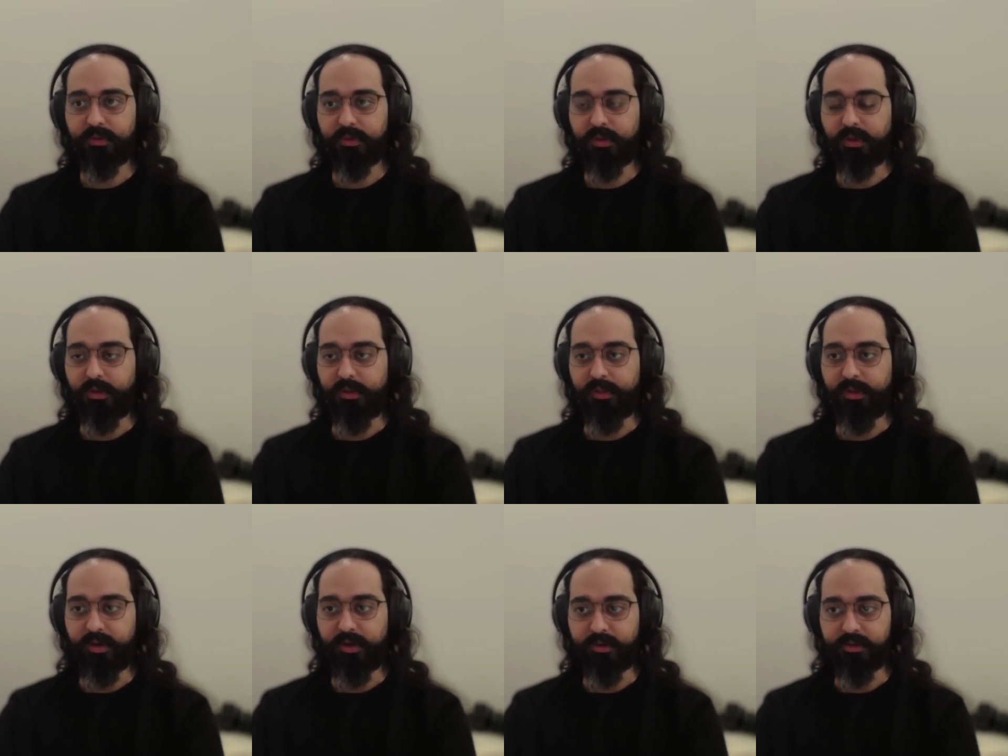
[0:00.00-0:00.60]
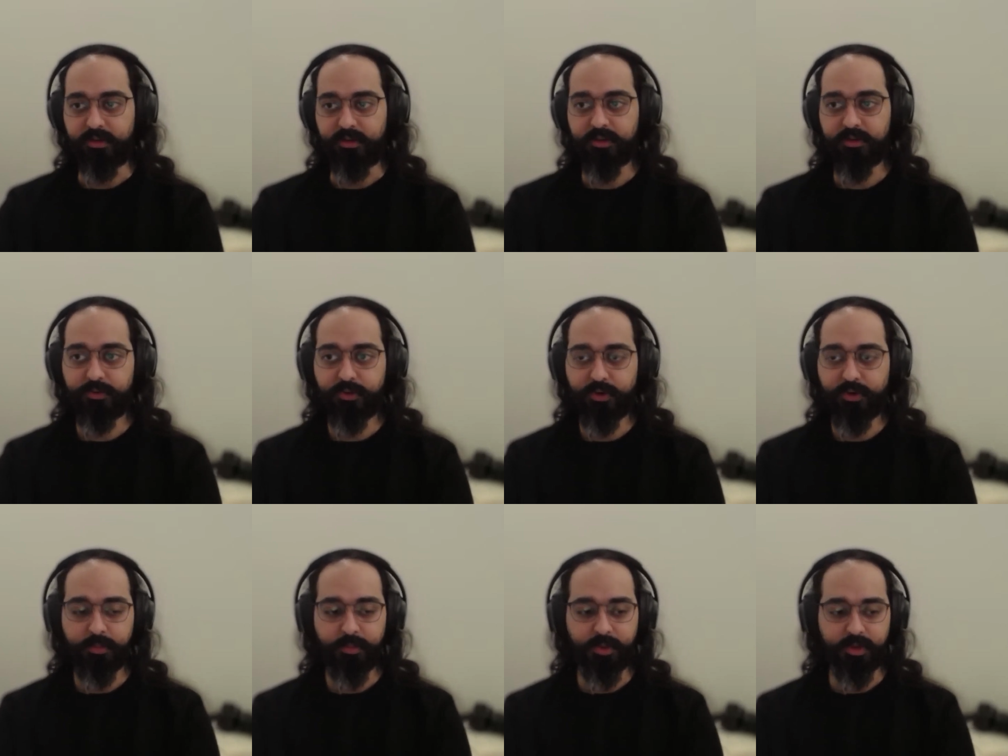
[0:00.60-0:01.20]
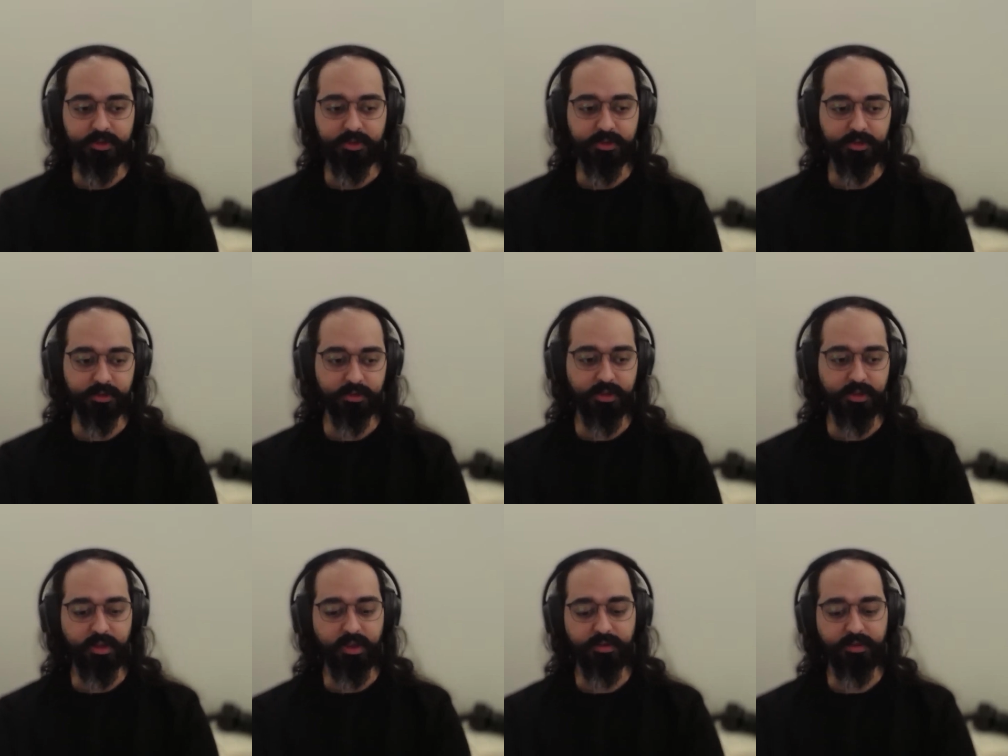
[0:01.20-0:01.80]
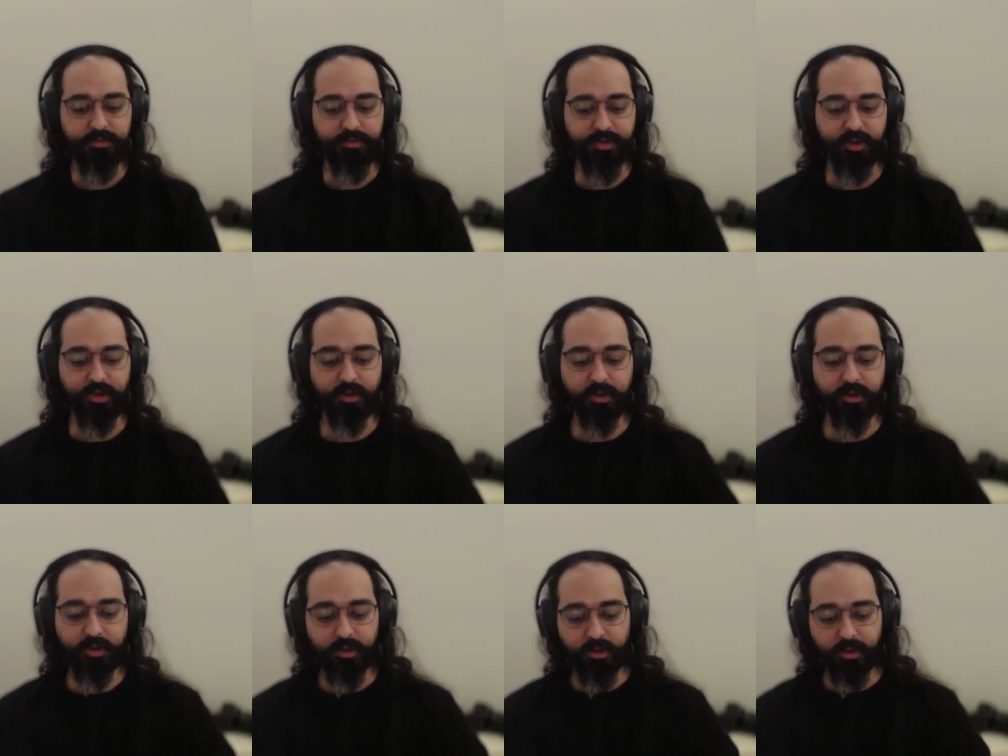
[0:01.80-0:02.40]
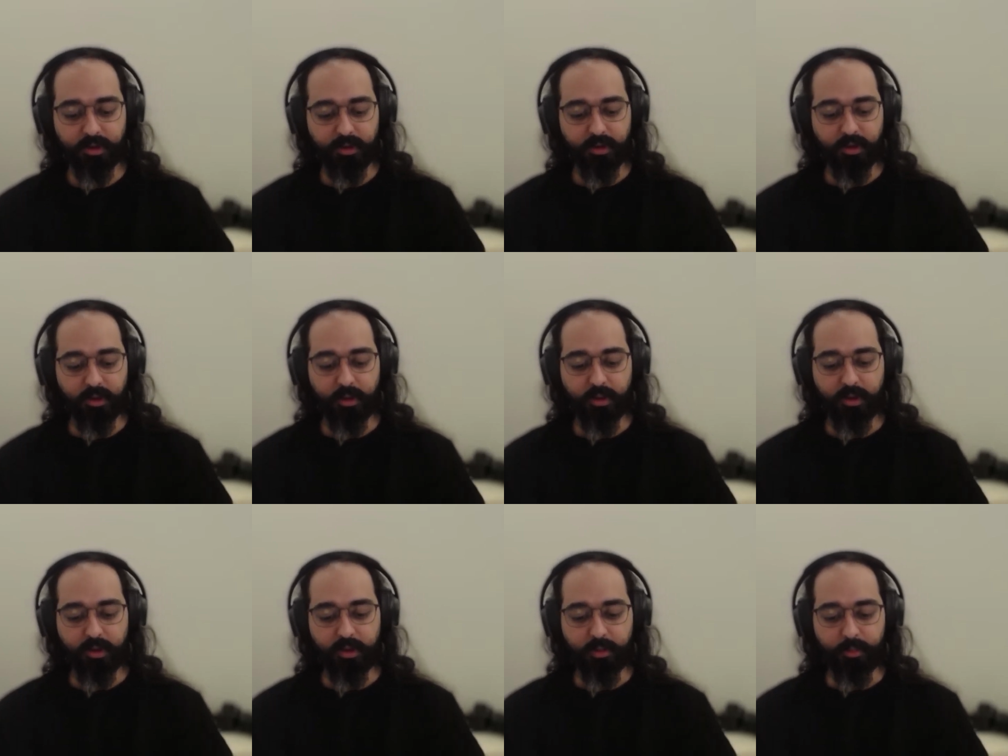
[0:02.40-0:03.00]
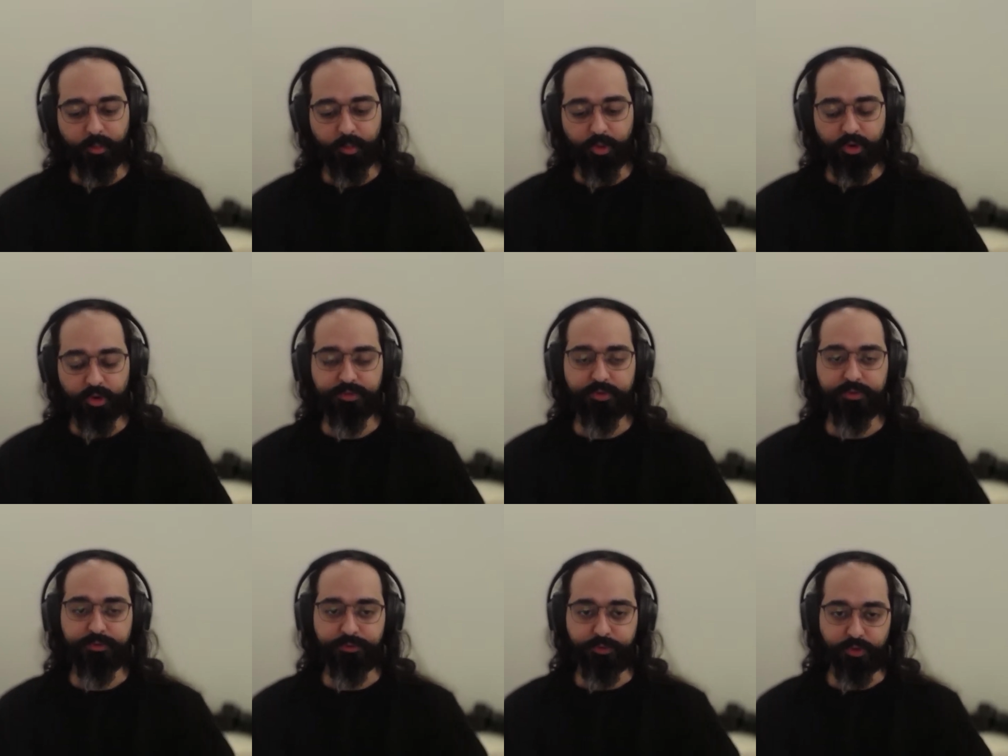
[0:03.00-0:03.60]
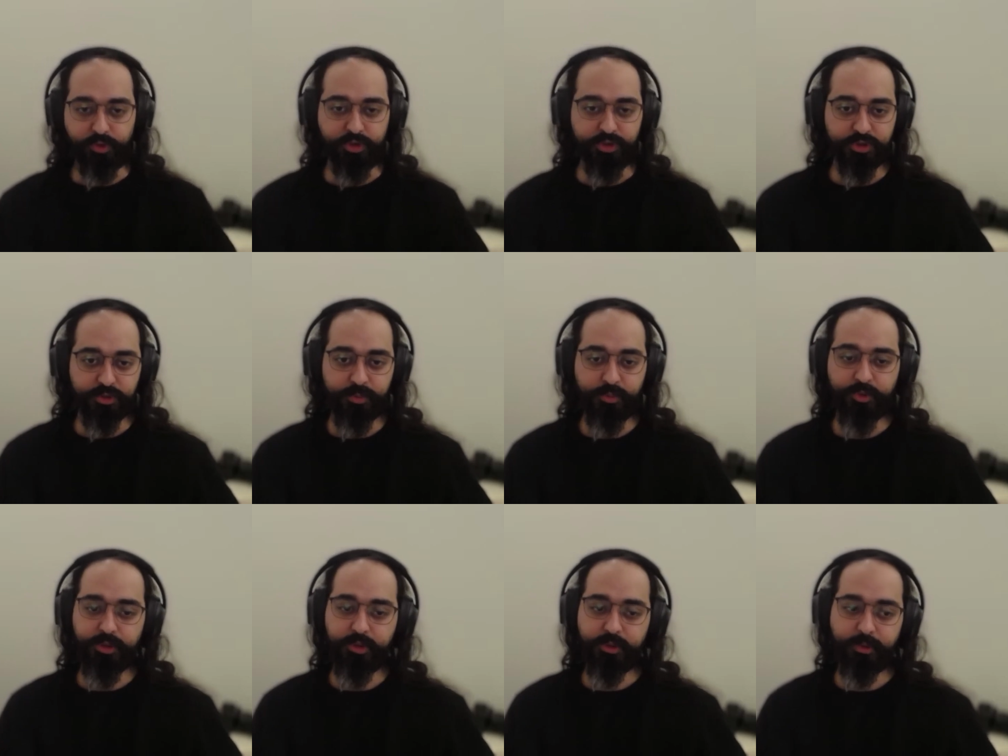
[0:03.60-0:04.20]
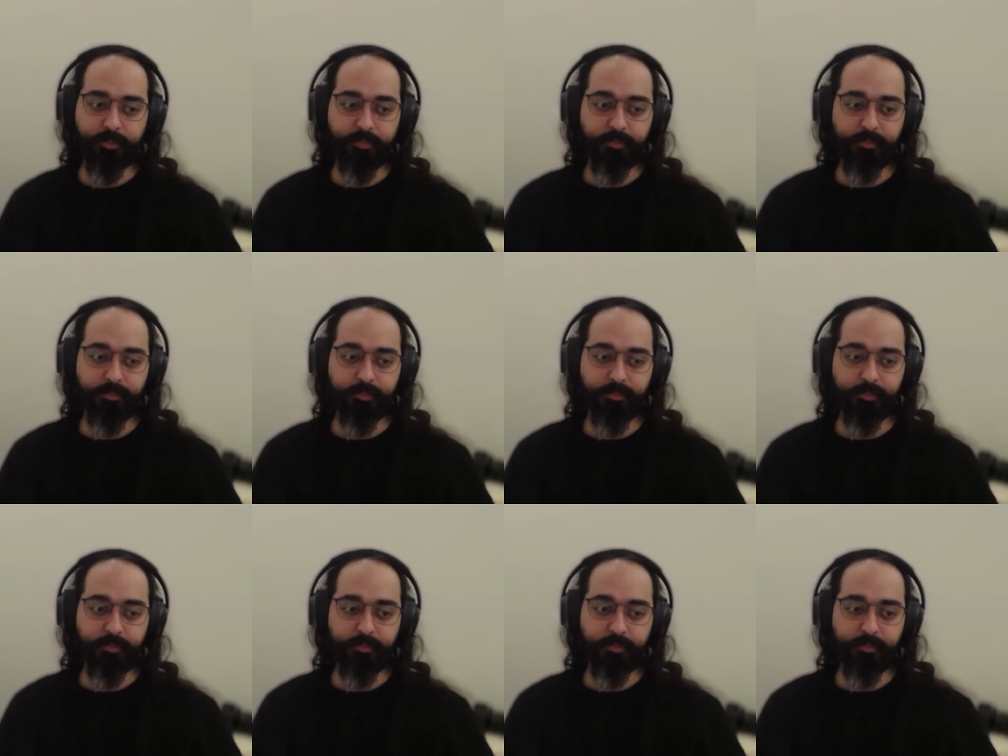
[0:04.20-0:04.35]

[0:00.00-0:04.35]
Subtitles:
that exist for it, but it's just like having more of a focused mode.